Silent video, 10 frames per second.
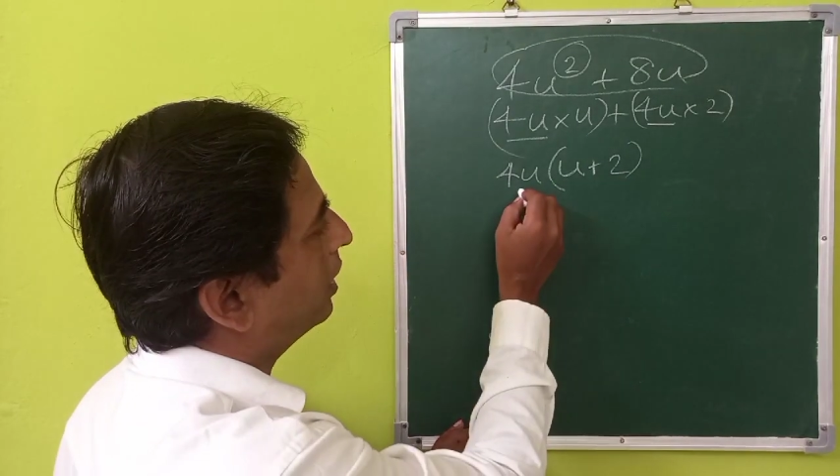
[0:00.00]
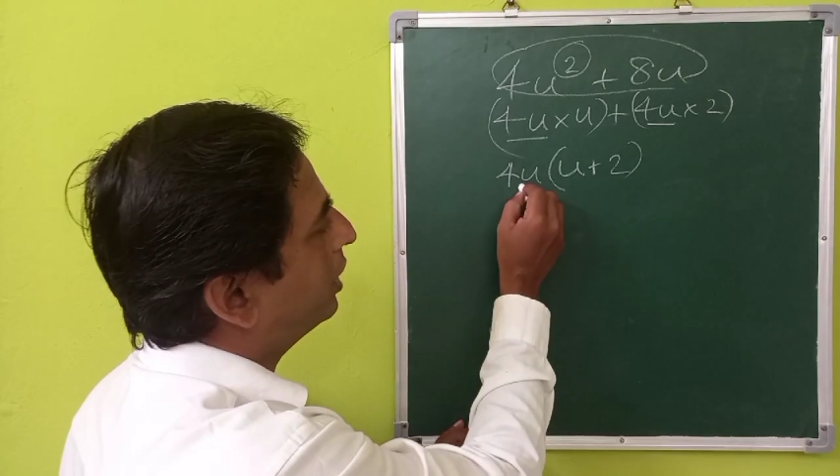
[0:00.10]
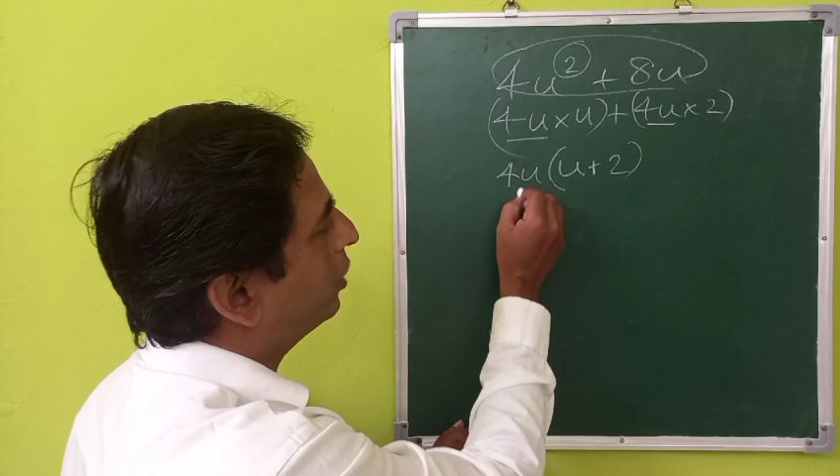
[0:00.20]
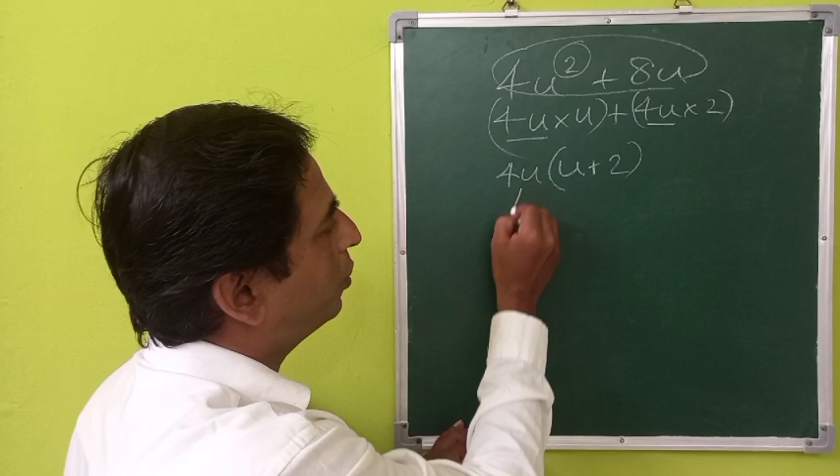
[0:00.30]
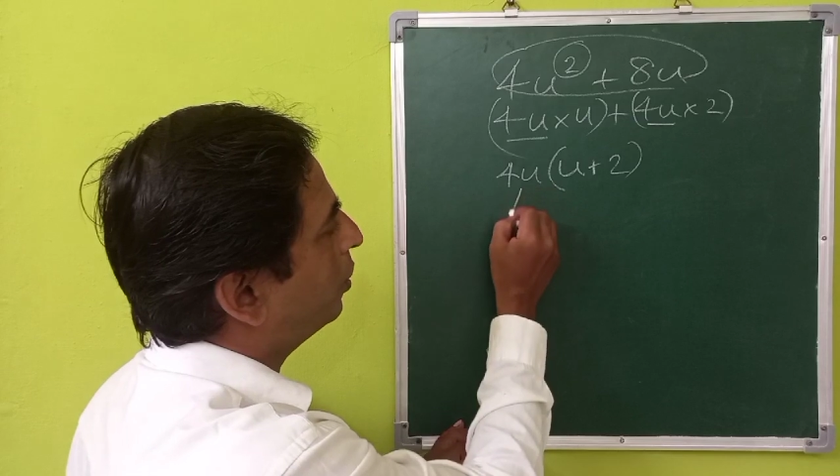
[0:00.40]
you can
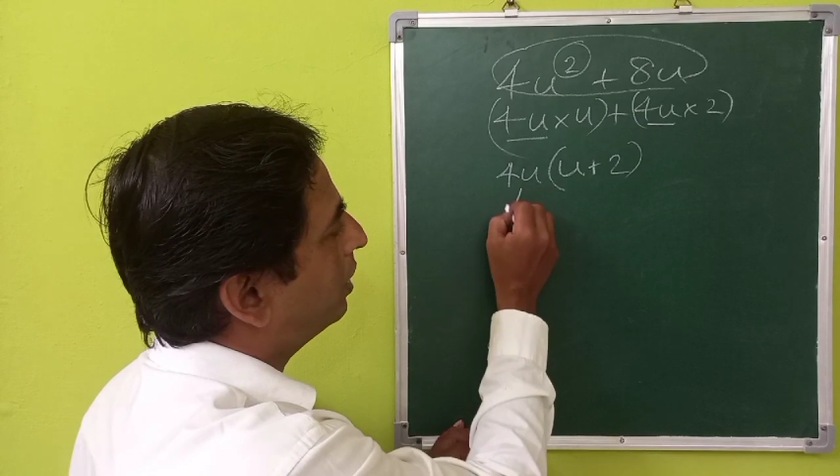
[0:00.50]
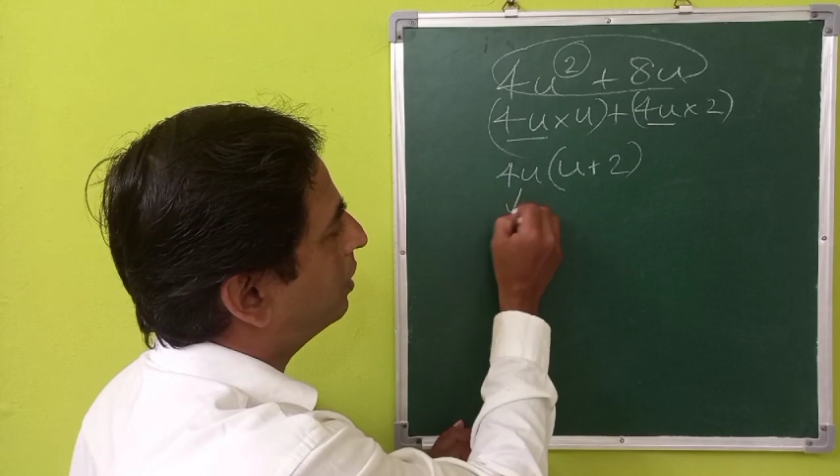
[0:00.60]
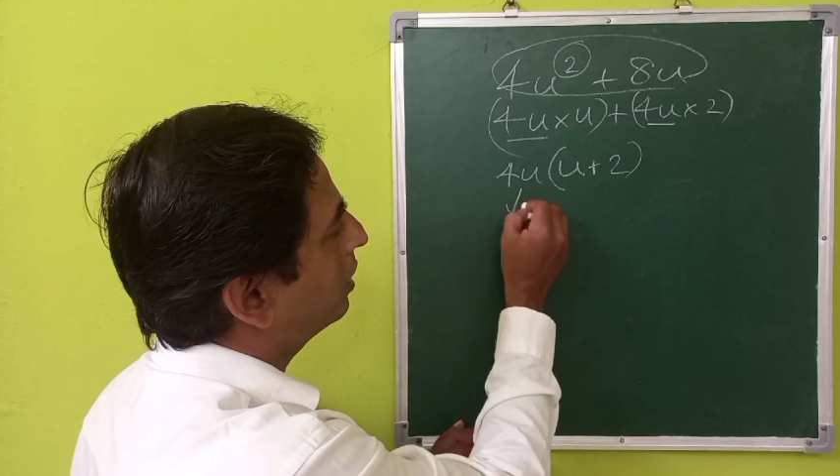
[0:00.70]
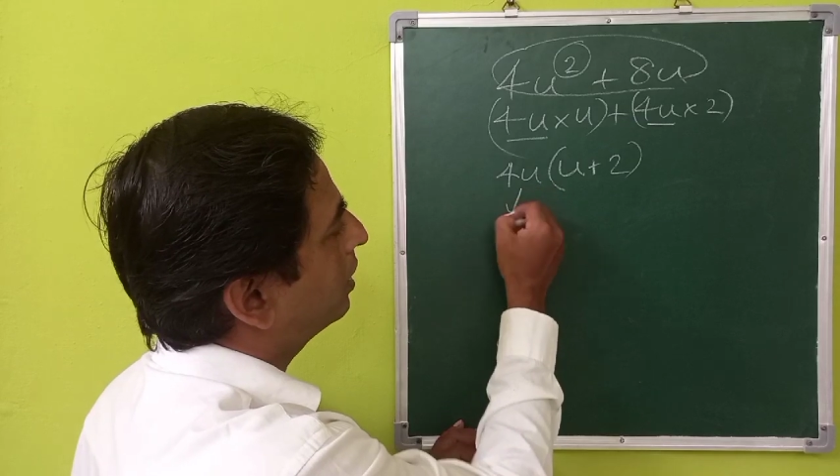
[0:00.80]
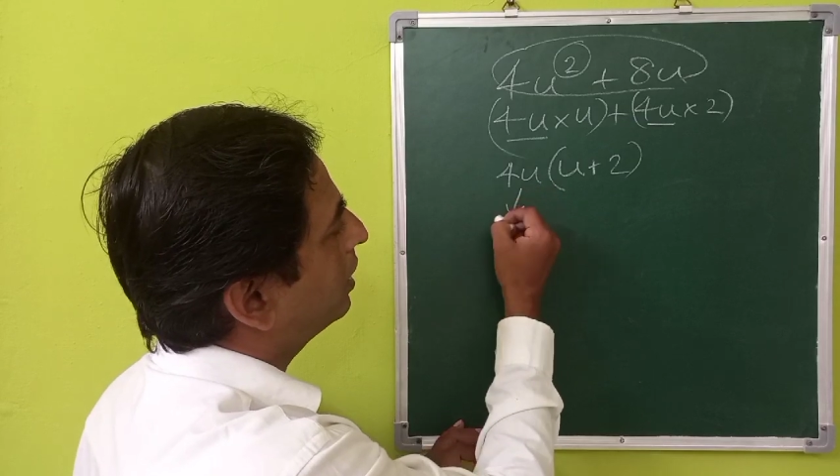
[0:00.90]

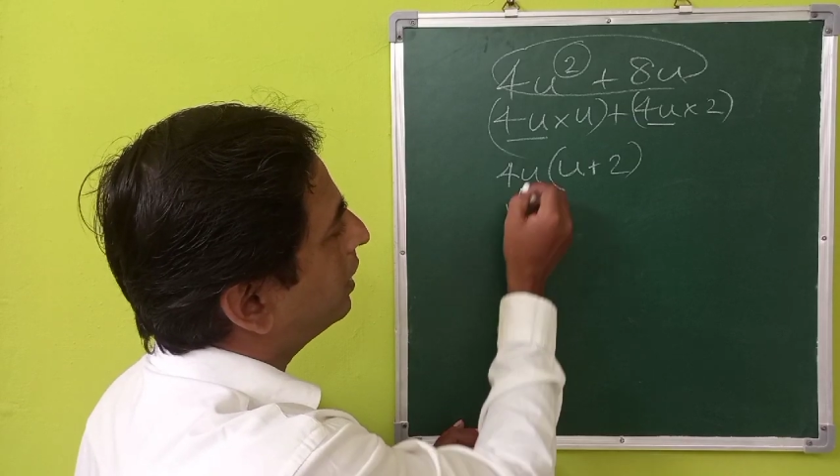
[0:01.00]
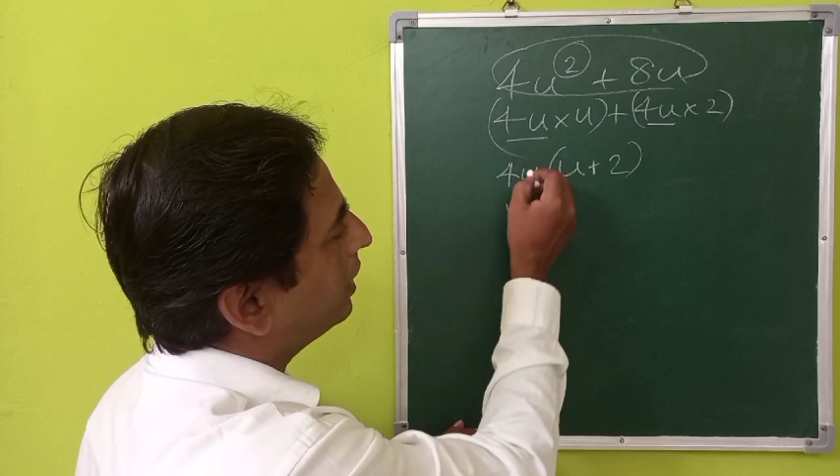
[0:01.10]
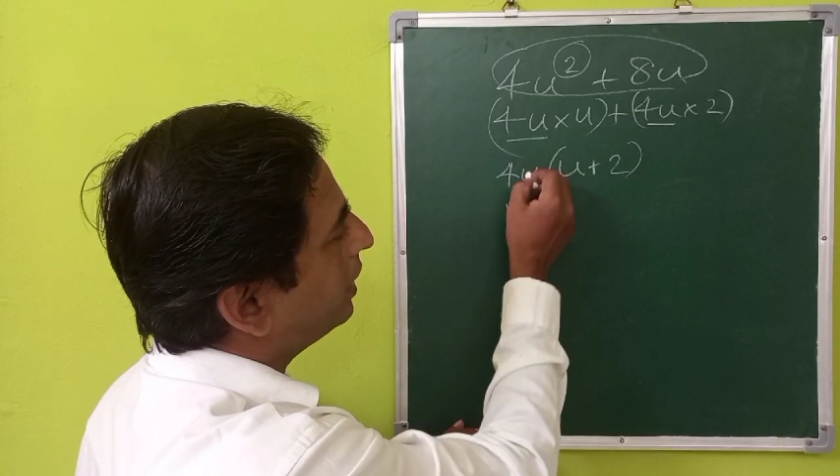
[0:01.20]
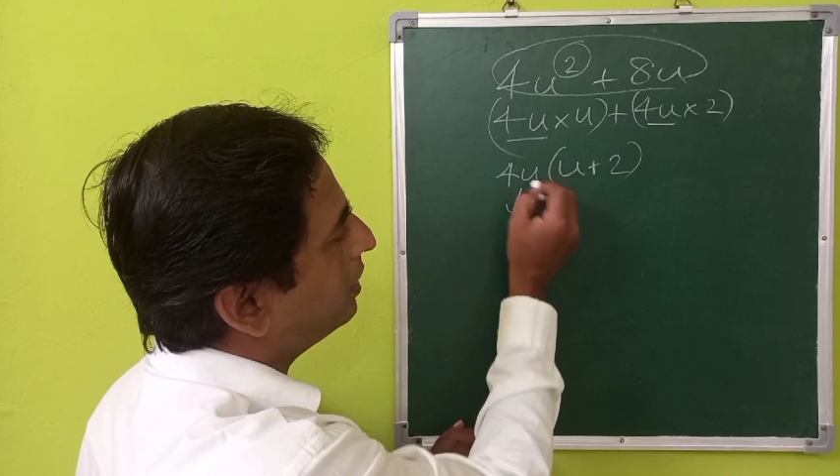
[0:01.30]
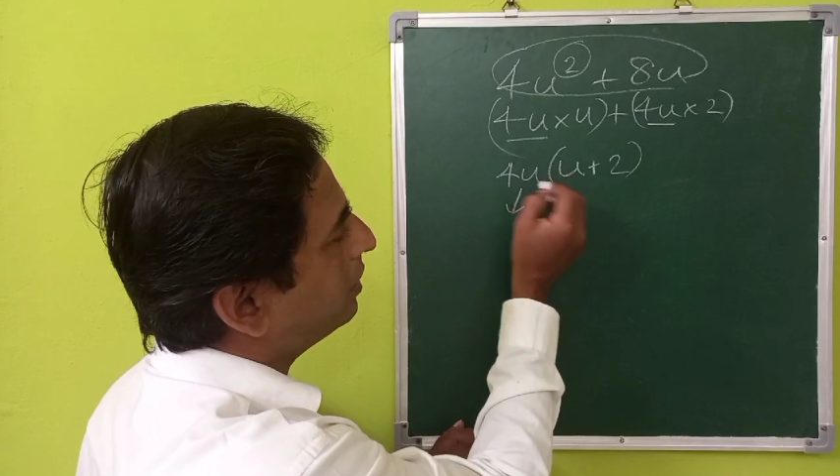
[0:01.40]
equate
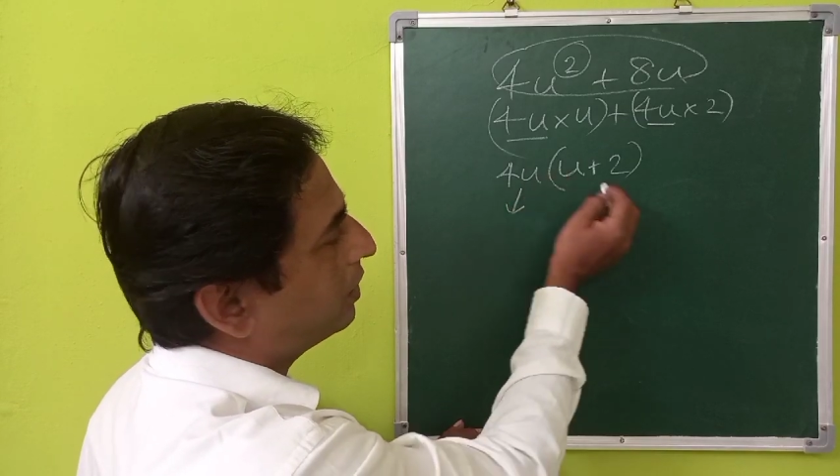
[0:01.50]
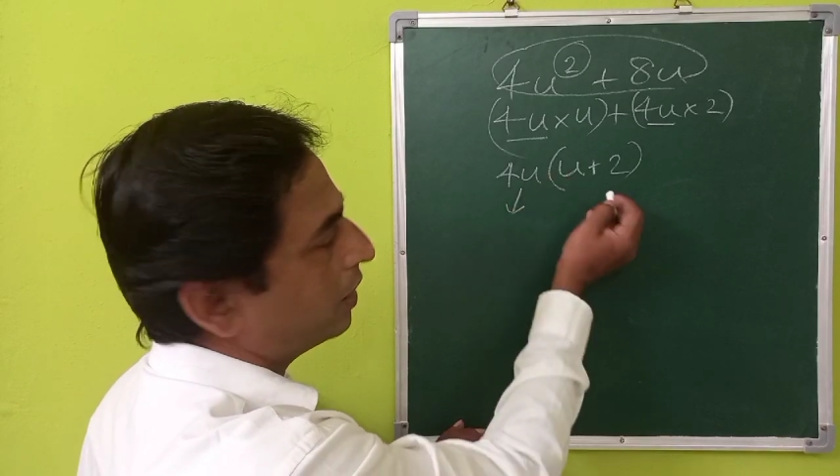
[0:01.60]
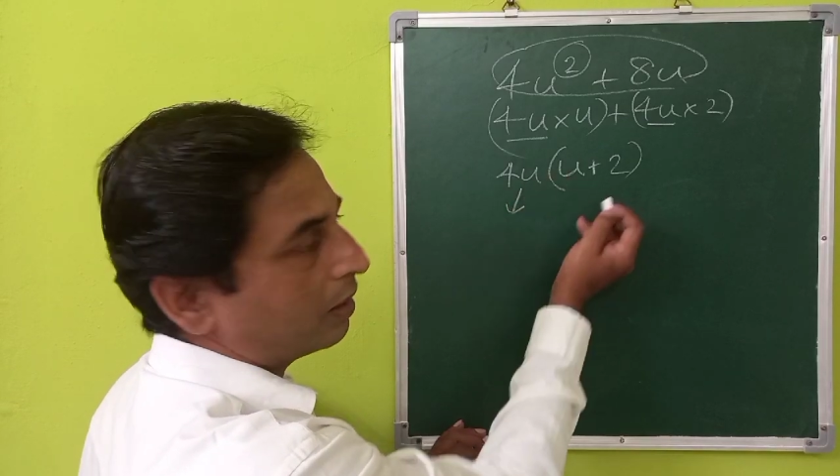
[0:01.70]
each